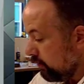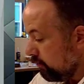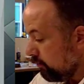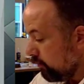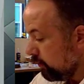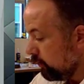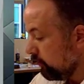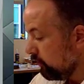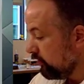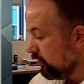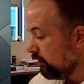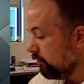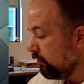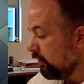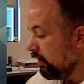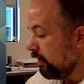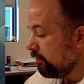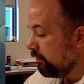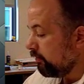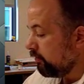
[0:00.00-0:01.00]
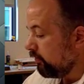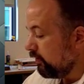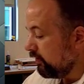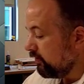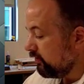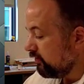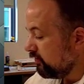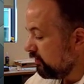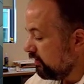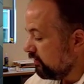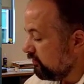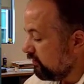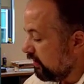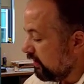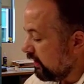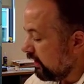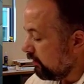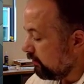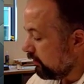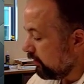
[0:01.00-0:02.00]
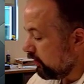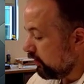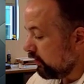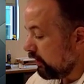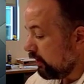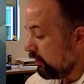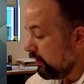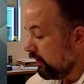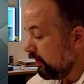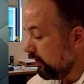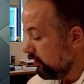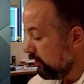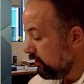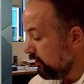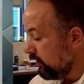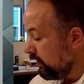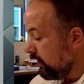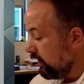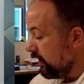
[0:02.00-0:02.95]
put those in the proper parentheses, and then I'm going to go down here,